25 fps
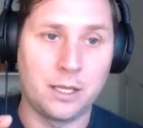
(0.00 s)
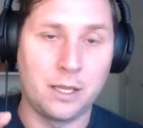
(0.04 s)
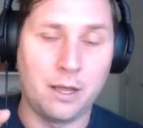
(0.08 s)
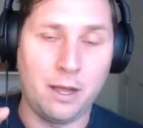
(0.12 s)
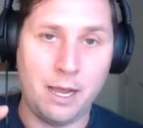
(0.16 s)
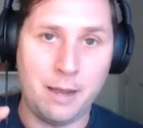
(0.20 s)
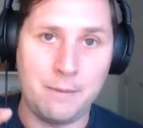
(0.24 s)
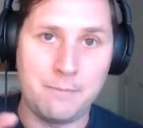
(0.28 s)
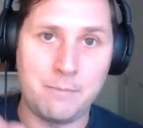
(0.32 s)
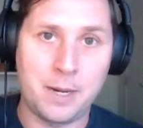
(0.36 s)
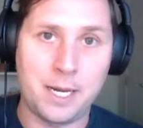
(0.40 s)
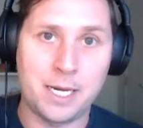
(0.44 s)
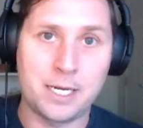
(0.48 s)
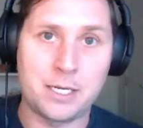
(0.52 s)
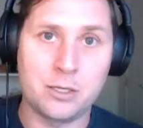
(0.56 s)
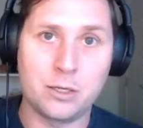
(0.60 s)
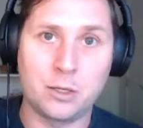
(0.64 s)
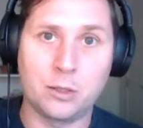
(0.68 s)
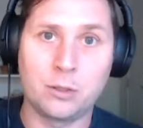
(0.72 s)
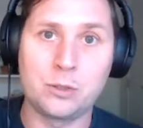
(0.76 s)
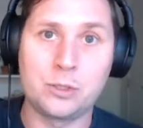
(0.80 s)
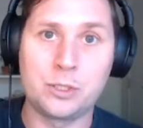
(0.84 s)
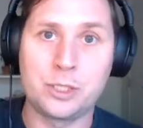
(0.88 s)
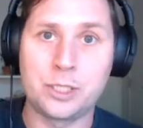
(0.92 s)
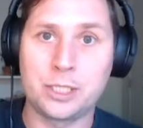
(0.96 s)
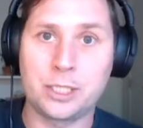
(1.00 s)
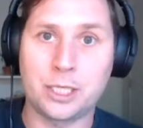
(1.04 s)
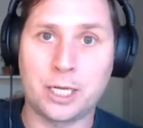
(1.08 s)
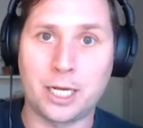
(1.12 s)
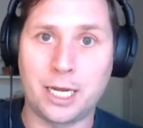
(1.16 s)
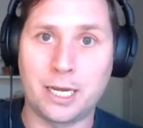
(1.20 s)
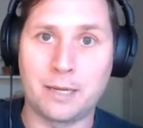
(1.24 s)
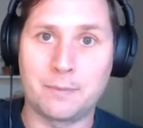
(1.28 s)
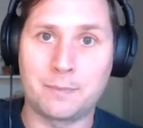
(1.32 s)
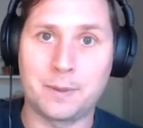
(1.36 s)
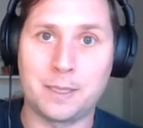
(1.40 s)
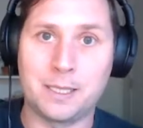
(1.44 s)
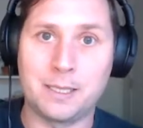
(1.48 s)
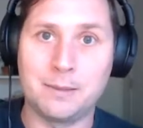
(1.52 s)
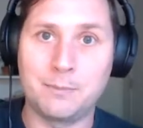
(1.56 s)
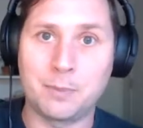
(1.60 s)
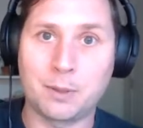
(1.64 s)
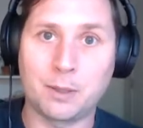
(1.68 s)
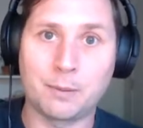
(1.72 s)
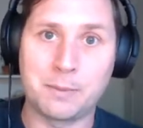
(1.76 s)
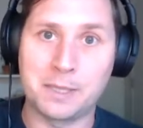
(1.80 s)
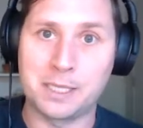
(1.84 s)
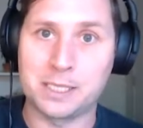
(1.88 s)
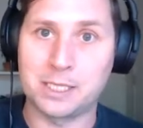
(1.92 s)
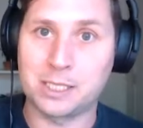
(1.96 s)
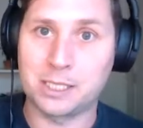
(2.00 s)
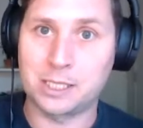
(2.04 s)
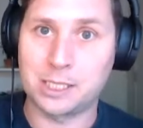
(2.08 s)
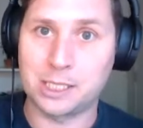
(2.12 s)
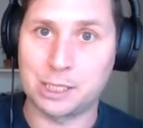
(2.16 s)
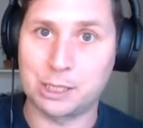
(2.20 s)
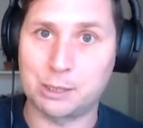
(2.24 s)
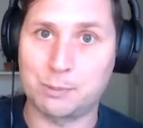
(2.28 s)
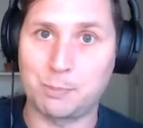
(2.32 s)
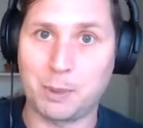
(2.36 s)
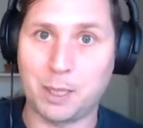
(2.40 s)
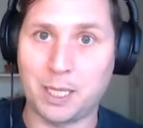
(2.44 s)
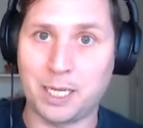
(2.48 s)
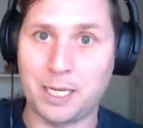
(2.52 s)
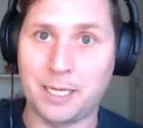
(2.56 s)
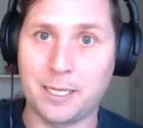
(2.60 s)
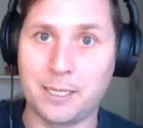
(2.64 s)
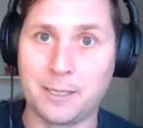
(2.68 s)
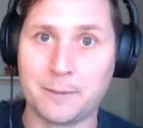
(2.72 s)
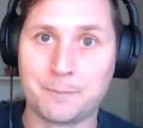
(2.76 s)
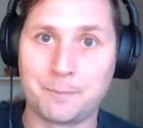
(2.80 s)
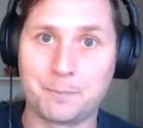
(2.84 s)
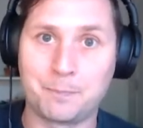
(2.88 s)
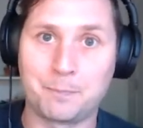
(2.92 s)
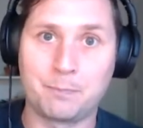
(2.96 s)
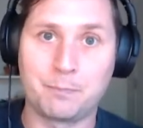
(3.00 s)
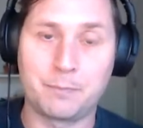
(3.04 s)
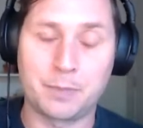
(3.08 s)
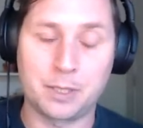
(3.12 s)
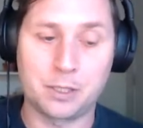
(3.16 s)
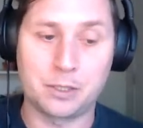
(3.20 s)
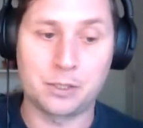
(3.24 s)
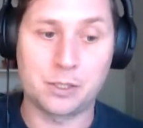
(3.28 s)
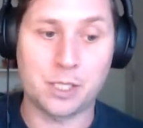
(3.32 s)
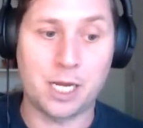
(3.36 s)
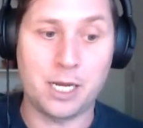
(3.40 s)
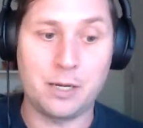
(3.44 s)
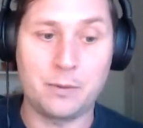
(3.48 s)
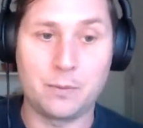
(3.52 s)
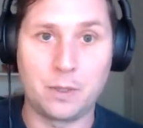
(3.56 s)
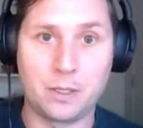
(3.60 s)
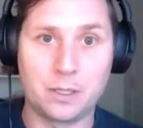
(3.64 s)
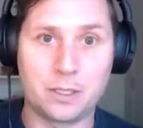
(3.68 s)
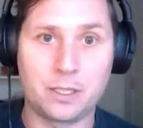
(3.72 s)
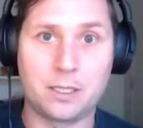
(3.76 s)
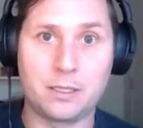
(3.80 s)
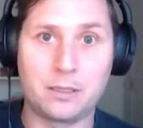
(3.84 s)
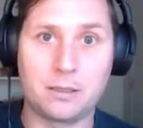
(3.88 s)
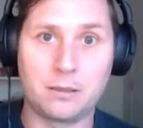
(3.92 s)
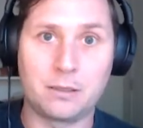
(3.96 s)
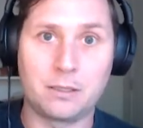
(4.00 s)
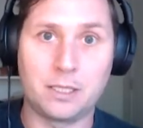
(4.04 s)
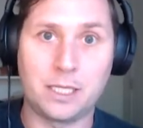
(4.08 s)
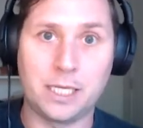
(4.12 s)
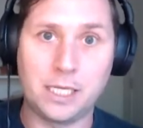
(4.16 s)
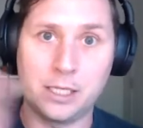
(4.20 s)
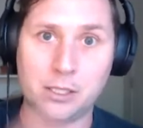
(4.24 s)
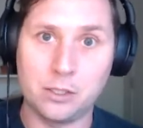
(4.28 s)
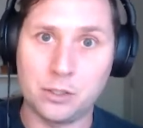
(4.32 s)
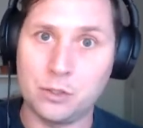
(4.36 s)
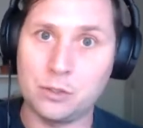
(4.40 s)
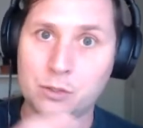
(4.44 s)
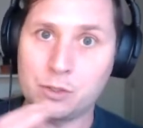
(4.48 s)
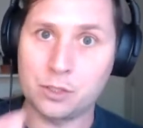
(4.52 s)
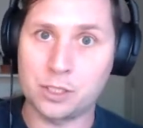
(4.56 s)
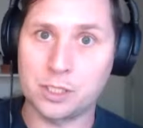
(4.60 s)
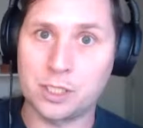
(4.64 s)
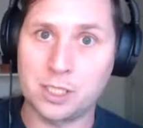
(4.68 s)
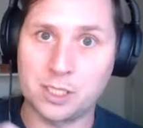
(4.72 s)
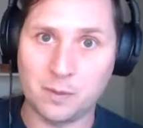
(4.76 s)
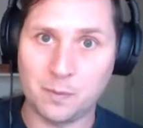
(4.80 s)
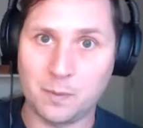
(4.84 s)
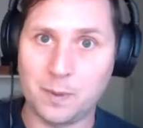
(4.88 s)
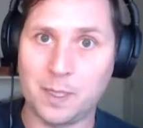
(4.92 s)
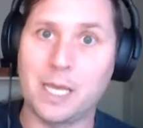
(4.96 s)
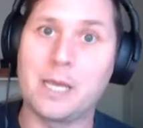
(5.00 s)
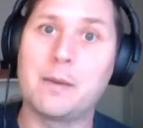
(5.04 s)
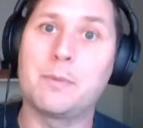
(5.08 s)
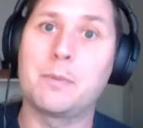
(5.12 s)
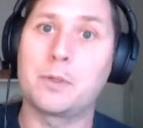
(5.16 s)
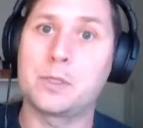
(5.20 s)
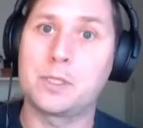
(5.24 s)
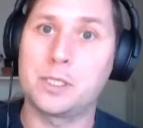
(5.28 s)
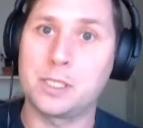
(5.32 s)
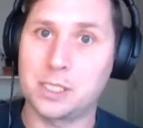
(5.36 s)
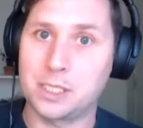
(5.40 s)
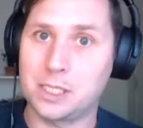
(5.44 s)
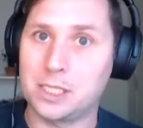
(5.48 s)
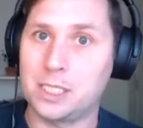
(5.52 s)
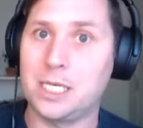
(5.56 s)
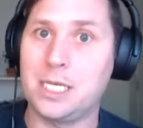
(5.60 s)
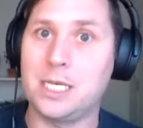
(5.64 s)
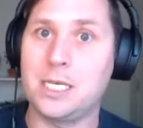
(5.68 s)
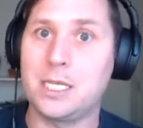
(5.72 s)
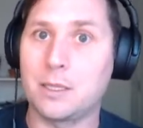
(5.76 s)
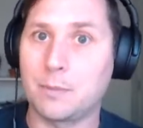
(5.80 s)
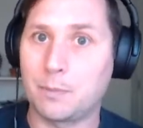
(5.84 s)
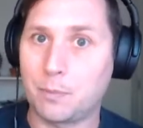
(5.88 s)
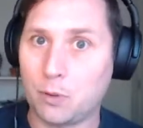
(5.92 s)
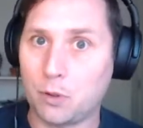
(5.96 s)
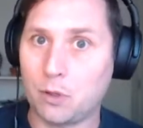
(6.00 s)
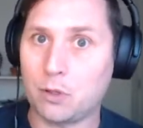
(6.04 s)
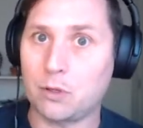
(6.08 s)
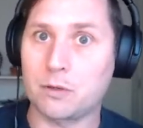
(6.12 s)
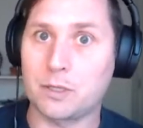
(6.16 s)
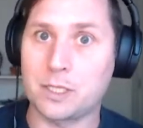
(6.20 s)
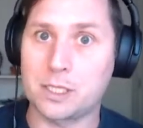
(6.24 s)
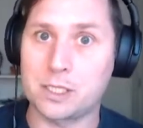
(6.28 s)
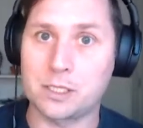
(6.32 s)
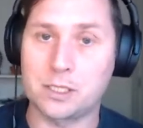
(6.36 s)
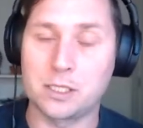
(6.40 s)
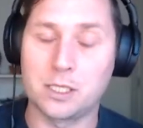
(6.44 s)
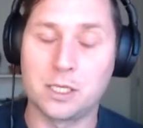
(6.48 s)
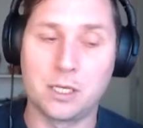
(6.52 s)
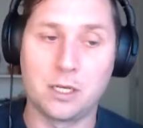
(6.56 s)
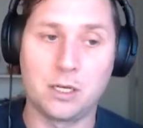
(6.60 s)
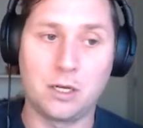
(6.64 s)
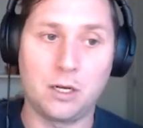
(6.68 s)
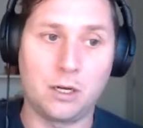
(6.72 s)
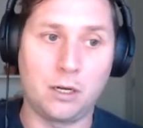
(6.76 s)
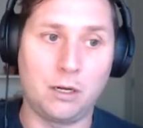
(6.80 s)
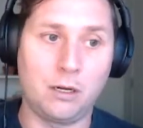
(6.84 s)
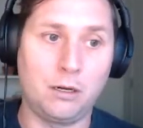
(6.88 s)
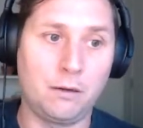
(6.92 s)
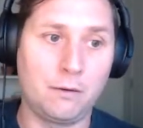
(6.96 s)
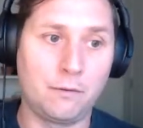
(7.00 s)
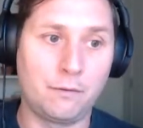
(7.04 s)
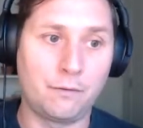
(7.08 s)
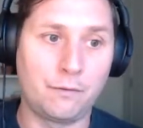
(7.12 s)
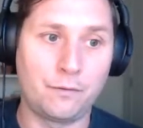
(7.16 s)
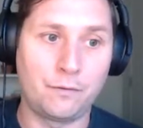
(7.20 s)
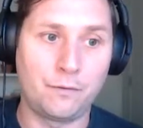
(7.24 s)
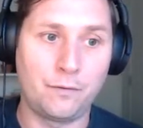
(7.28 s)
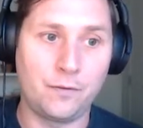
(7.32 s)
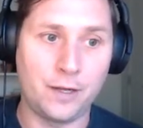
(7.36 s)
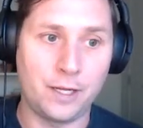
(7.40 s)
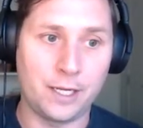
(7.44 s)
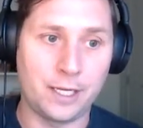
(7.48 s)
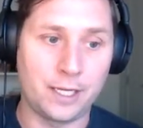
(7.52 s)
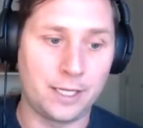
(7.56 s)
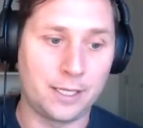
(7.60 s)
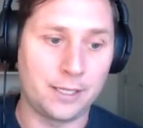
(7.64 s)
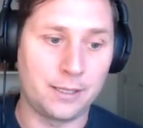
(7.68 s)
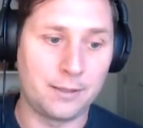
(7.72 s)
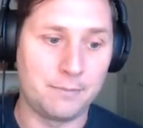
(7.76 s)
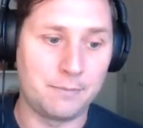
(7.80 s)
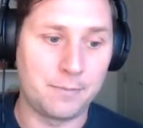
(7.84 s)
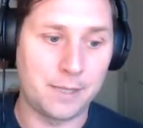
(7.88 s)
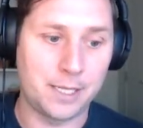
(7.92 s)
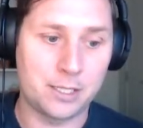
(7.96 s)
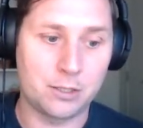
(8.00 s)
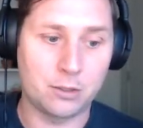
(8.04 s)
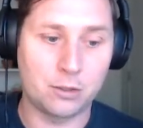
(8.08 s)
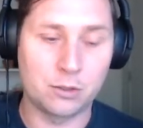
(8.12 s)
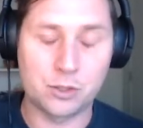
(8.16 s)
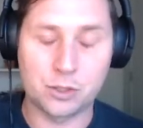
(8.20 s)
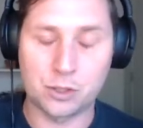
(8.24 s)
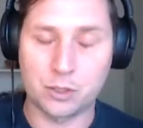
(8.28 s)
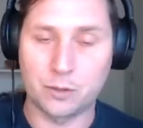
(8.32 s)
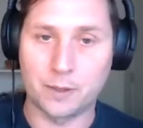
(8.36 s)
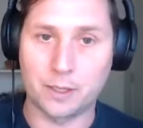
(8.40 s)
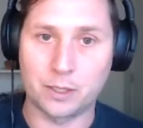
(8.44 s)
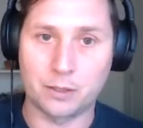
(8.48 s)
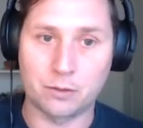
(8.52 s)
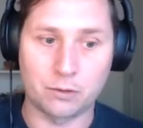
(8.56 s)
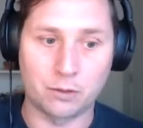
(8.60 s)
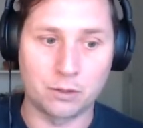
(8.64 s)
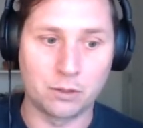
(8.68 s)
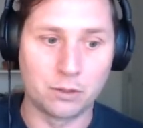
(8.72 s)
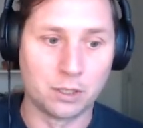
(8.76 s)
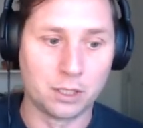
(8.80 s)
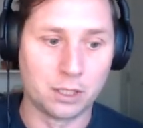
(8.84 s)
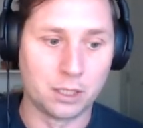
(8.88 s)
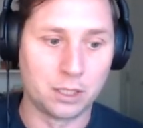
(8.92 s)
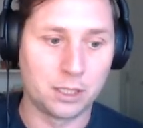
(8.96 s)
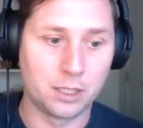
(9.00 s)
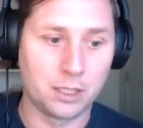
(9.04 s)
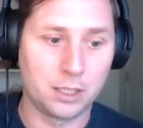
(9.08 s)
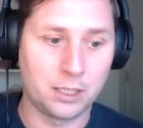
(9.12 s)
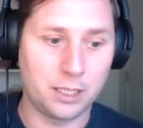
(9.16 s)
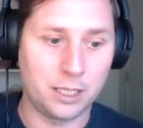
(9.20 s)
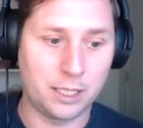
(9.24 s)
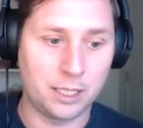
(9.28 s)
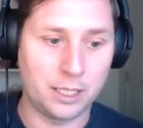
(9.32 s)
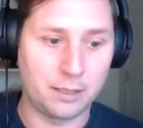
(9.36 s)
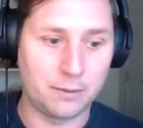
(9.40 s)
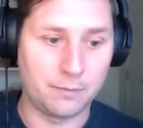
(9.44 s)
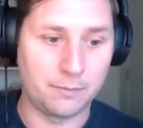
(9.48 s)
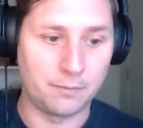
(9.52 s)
my node type implements display, because I want end users to be able to see the progress of my nodes going through. Now,